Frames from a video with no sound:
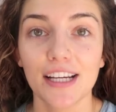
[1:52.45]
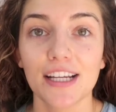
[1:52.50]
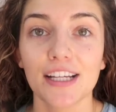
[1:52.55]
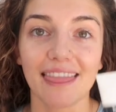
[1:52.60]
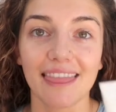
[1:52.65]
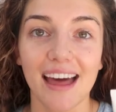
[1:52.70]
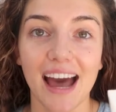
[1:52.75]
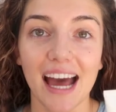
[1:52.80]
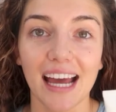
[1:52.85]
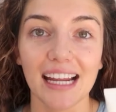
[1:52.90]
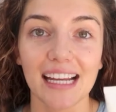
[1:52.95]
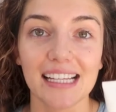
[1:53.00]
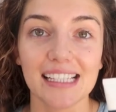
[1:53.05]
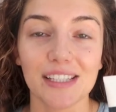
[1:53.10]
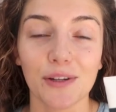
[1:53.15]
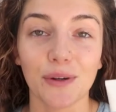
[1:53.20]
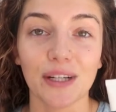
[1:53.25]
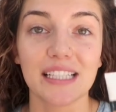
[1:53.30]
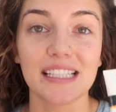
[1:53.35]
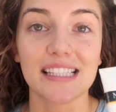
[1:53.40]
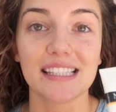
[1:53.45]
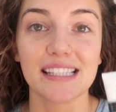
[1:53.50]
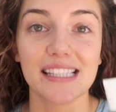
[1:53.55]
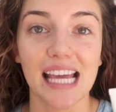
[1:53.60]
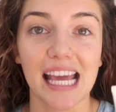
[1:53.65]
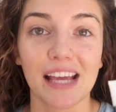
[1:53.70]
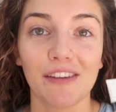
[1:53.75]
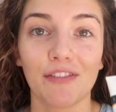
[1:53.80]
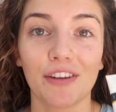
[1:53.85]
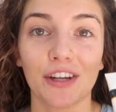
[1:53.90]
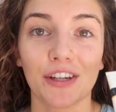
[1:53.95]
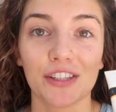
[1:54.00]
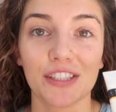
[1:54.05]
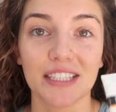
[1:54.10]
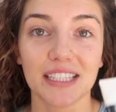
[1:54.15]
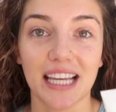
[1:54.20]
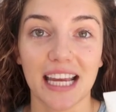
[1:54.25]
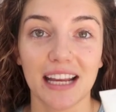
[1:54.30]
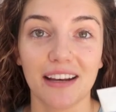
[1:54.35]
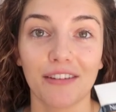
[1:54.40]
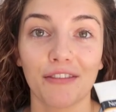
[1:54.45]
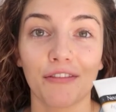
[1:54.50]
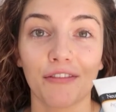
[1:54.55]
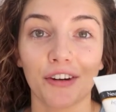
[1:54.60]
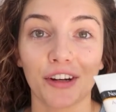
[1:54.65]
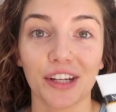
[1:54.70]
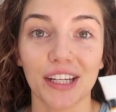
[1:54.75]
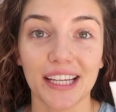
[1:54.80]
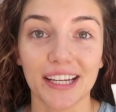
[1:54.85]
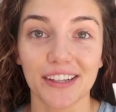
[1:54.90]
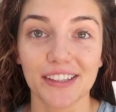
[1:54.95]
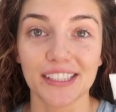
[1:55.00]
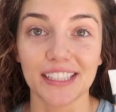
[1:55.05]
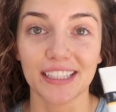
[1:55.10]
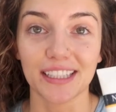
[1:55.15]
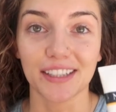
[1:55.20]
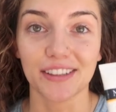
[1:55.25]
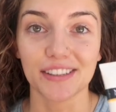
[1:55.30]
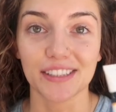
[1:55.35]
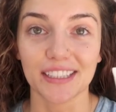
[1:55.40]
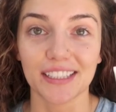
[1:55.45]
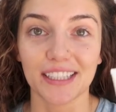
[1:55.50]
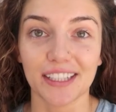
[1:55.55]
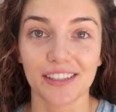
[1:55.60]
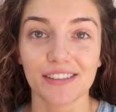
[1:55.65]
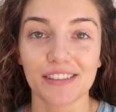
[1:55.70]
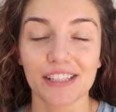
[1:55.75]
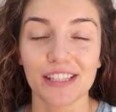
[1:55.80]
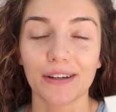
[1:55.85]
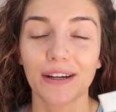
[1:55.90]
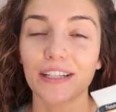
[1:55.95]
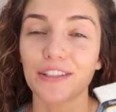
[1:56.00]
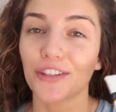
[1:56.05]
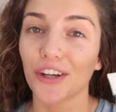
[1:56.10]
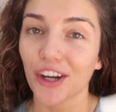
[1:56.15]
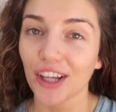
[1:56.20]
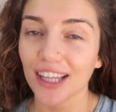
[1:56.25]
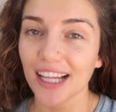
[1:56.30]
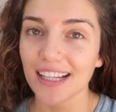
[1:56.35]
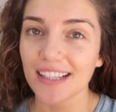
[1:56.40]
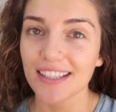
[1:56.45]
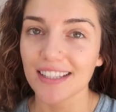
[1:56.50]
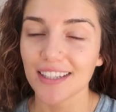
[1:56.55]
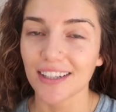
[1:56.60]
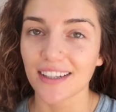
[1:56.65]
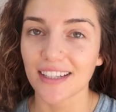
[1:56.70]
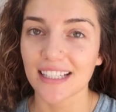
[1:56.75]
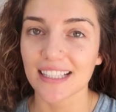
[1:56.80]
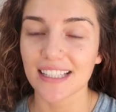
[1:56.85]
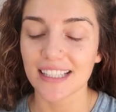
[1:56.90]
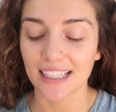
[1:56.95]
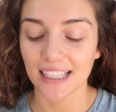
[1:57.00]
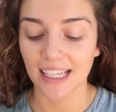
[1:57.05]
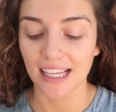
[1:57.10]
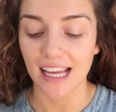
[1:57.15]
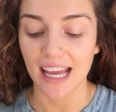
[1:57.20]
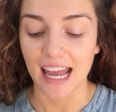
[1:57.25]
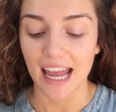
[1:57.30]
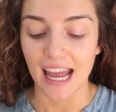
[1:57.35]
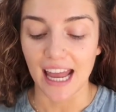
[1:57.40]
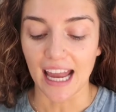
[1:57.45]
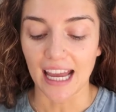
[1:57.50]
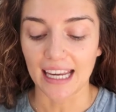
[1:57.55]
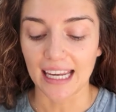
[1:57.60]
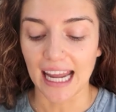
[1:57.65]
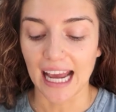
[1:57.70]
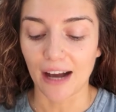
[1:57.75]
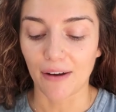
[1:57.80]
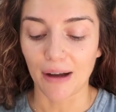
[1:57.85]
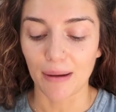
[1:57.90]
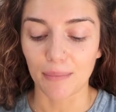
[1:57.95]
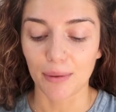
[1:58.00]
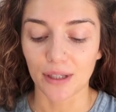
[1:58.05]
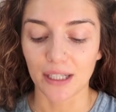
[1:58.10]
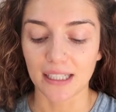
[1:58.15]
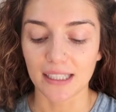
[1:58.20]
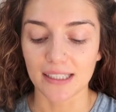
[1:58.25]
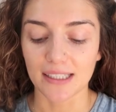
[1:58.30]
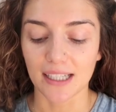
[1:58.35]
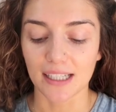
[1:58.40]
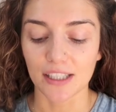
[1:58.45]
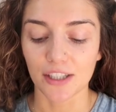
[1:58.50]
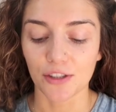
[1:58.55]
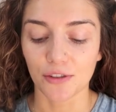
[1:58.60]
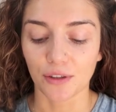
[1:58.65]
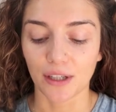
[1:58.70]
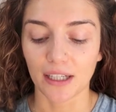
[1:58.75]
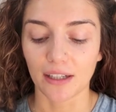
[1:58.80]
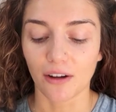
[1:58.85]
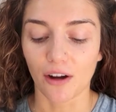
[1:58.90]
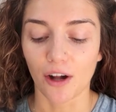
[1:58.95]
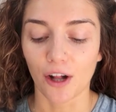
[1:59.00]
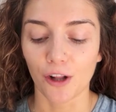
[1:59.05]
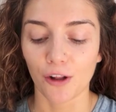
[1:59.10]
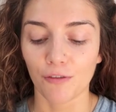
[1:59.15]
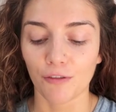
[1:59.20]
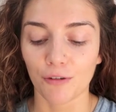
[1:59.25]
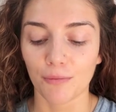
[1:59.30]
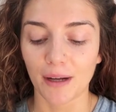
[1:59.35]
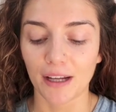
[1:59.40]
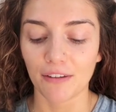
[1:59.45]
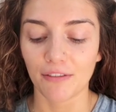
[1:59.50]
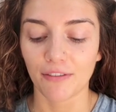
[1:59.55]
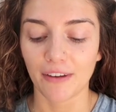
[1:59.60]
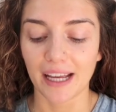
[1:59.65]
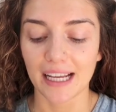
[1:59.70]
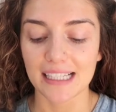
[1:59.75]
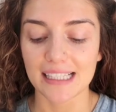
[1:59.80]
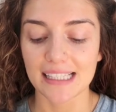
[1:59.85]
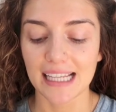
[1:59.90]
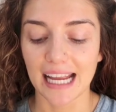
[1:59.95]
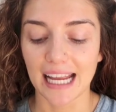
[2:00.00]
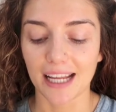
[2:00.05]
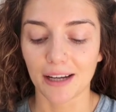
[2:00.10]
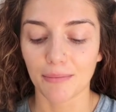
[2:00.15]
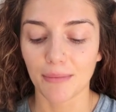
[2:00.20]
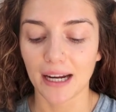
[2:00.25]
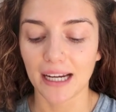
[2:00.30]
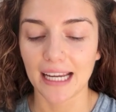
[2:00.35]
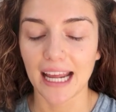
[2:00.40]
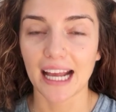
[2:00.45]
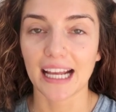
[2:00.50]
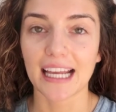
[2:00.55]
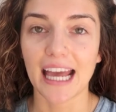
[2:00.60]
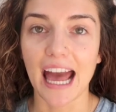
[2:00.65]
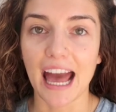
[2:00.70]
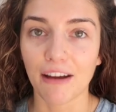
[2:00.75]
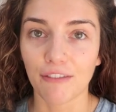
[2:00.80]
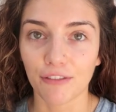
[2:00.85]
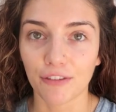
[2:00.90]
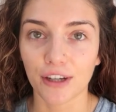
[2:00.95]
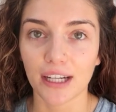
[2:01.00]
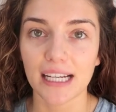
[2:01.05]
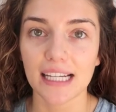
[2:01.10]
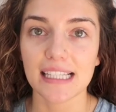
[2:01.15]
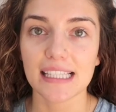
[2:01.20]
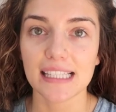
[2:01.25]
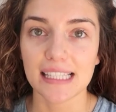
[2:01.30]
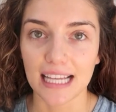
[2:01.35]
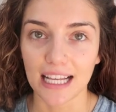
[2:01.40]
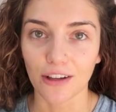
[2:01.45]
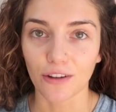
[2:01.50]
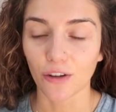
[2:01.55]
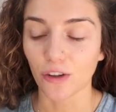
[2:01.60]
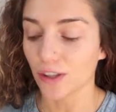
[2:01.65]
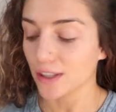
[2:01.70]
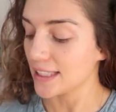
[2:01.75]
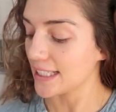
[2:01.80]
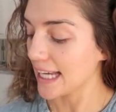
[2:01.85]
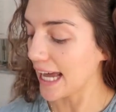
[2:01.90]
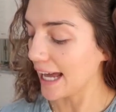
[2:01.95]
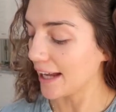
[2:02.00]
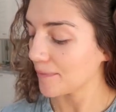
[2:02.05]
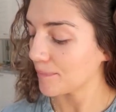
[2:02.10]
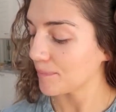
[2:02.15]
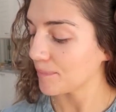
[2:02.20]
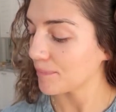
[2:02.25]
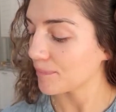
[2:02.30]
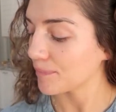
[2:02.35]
And that is going to save your skin for years and years and years. So I took that seriously, and now I'm putting sunscreen all over my face and my neck every single day.